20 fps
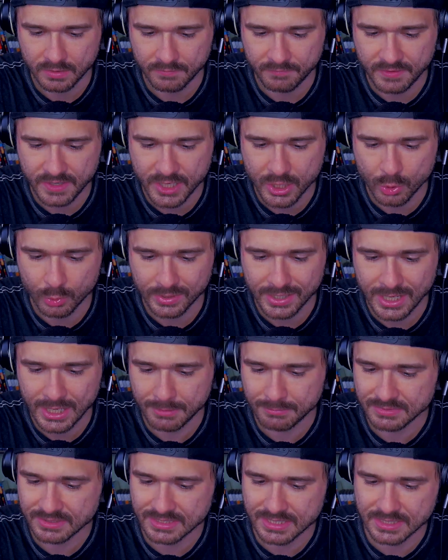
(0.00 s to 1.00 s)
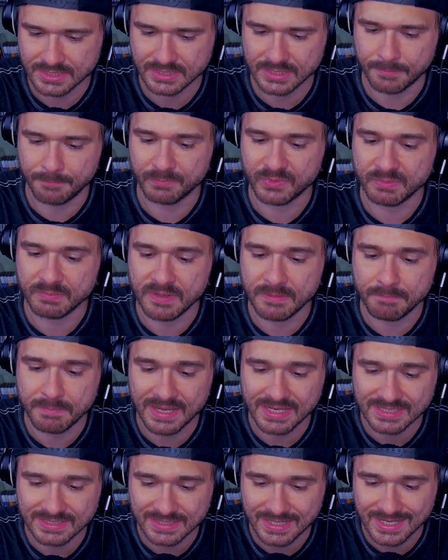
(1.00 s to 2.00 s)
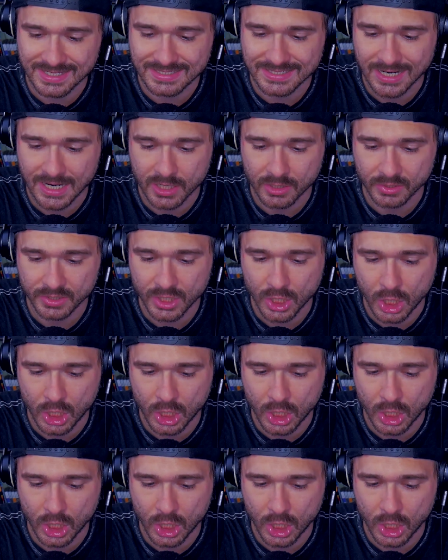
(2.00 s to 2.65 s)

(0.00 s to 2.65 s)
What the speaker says: video game system to be based entirely